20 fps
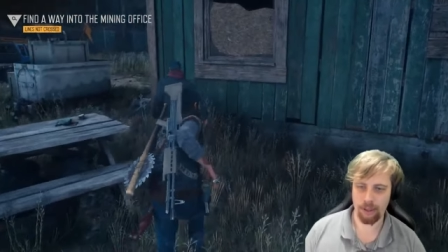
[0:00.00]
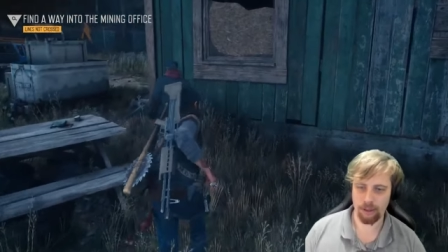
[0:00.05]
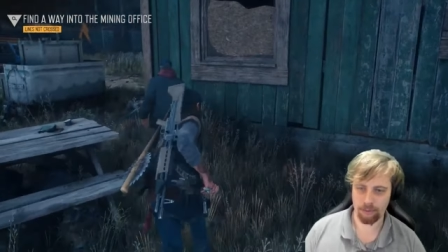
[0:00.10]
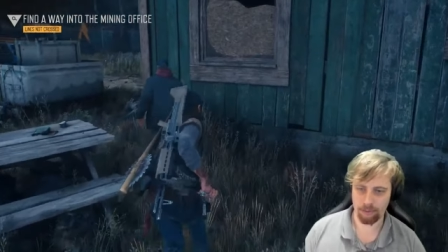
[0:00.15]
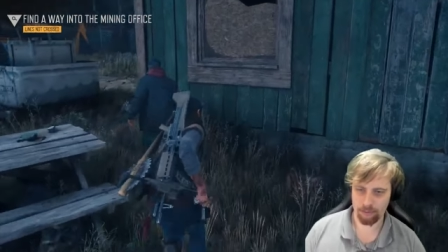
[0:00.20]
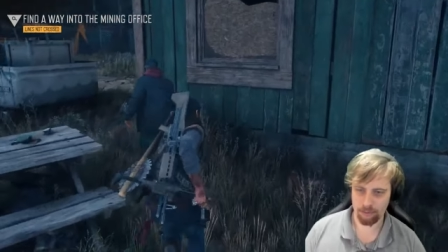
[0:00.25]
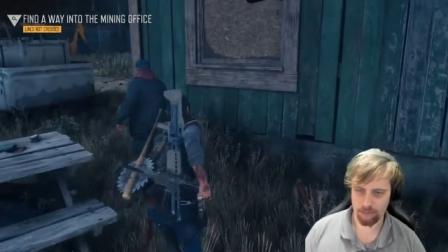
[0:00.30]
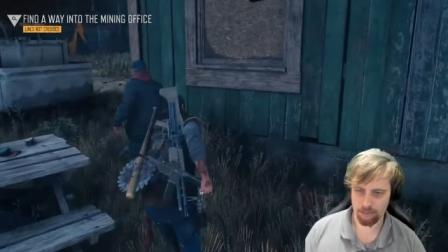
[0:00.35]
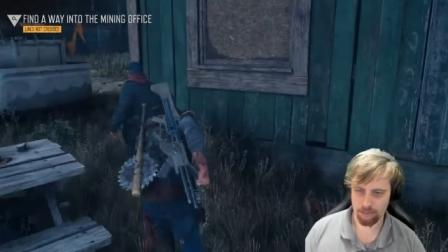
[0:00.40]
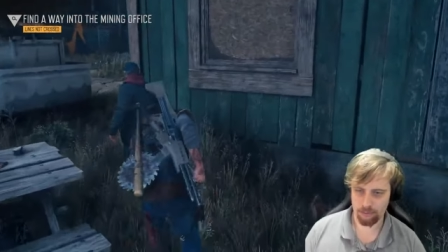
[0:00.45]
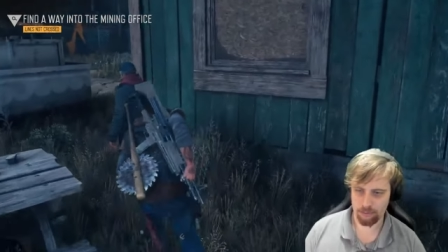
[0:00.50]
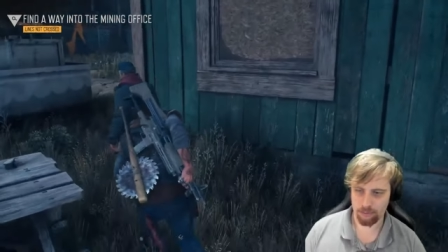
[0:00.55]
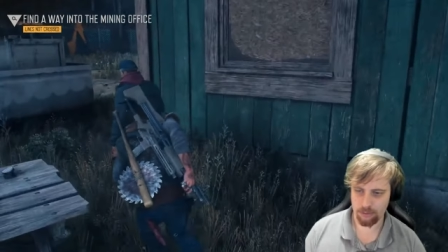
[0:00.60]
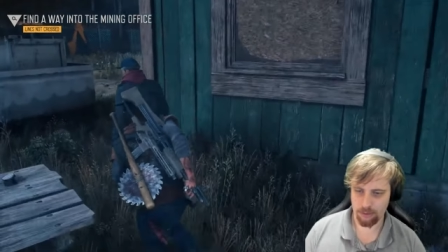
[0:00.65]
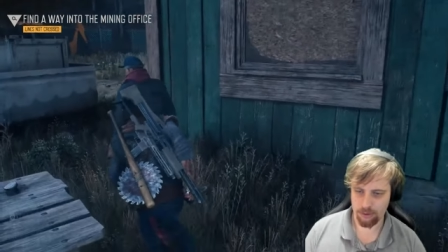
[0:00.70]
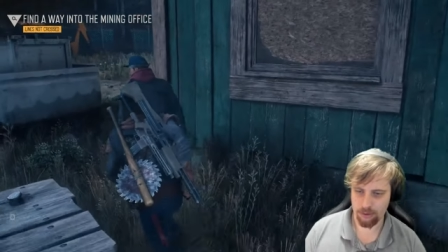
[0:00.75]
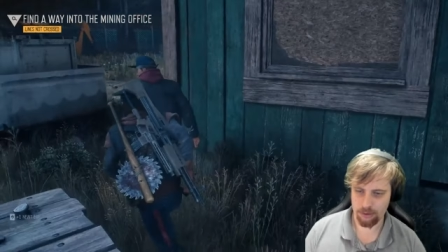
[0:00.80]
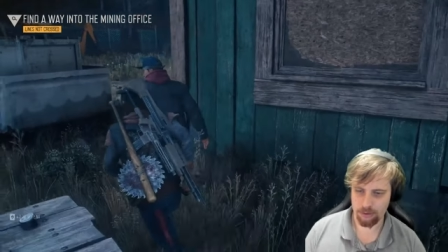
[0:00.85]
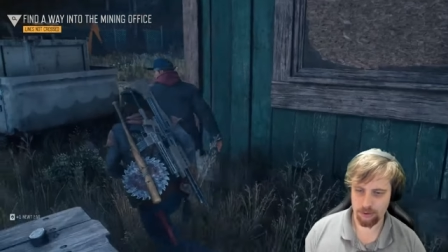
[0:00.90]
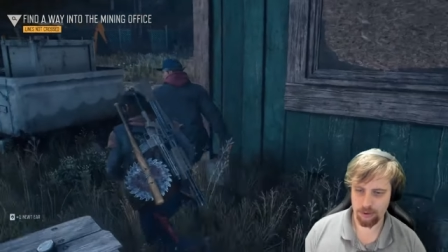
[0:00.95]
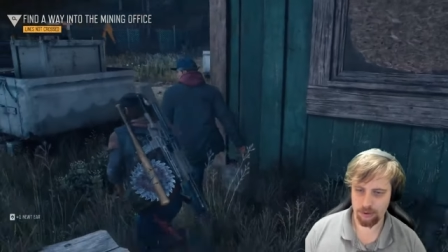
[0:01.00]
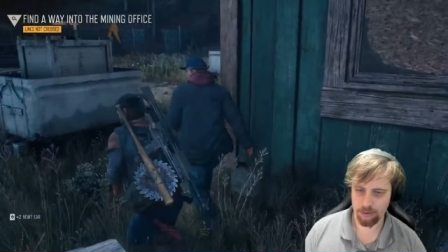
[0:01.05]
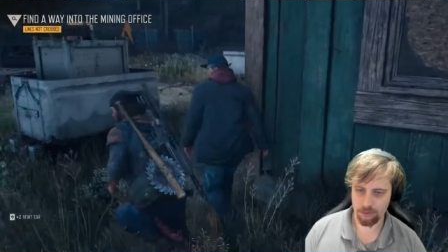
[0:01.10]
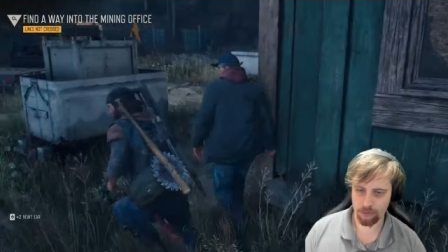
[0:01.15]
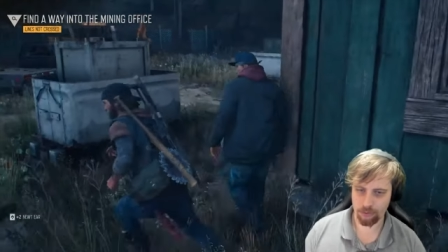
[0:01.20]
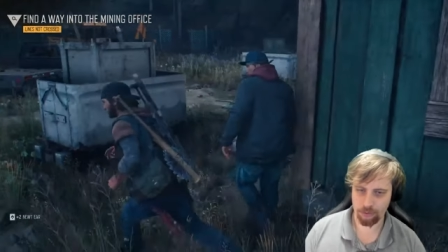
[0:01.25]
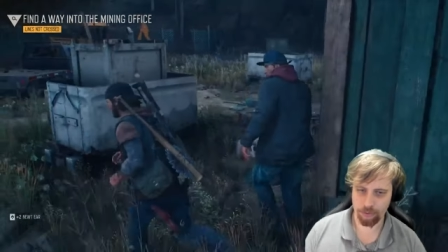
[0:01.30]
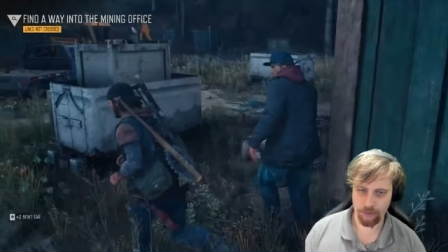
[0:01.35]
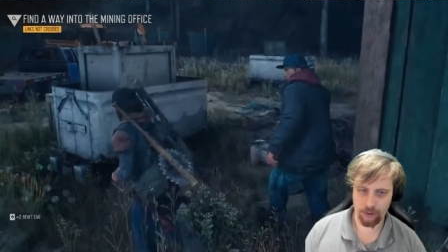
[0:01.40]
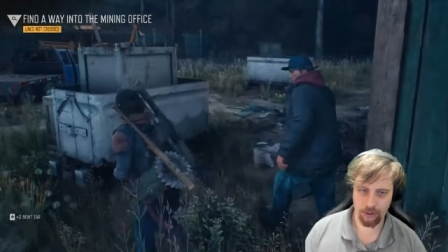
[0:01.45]
Okay. Onto the
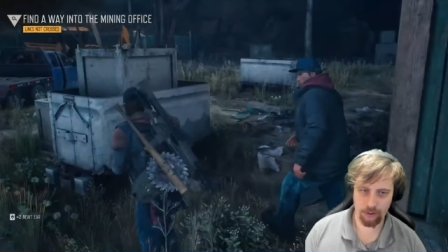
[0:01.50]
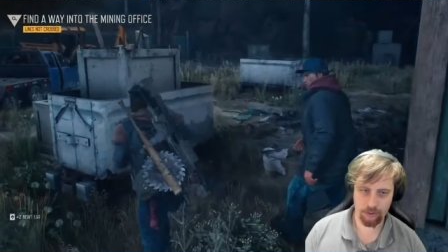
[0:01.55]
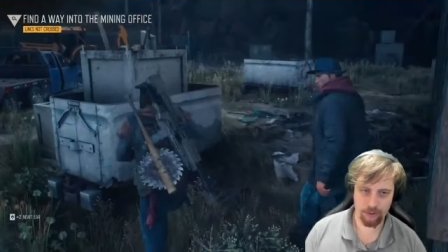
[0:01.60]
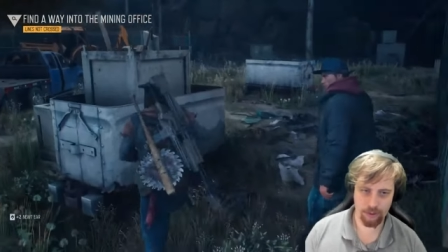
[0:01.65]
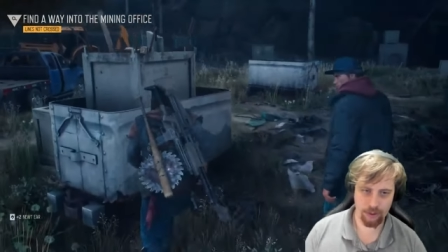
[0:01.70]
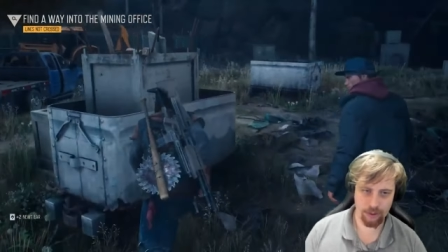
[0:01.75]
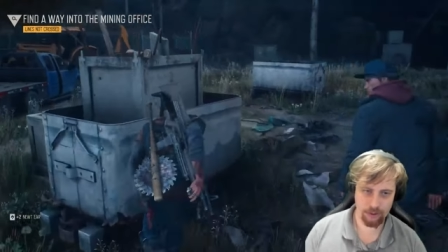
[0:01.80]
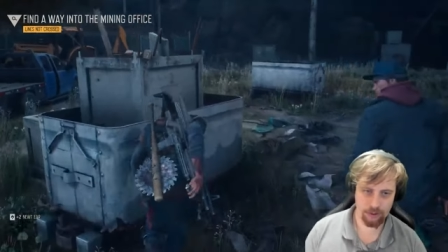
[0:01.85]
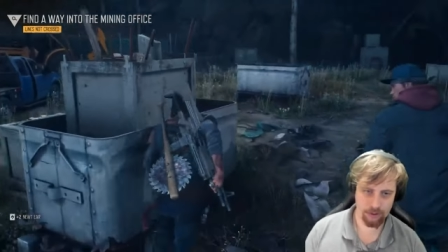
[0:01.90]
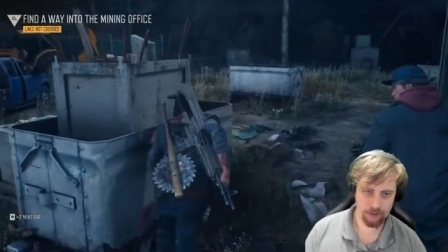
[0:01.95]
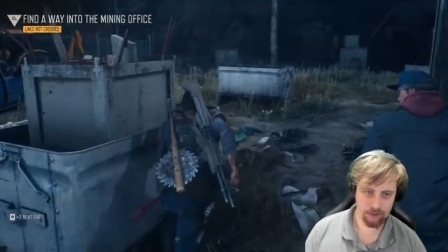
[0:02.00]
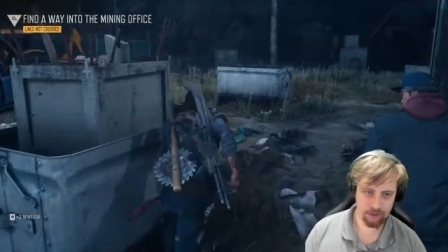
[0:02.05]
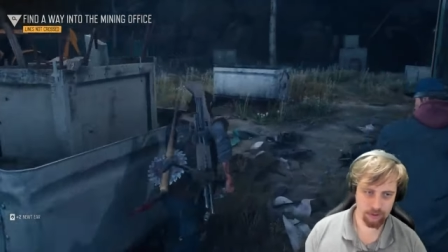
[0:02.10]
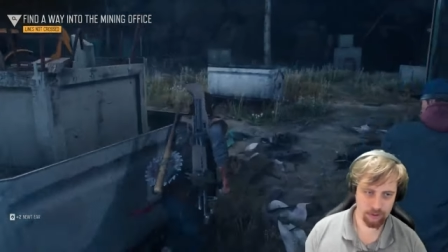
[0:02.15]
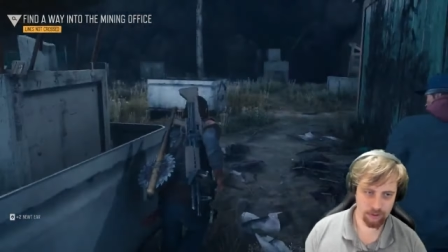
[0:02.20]
roof we go, I guess.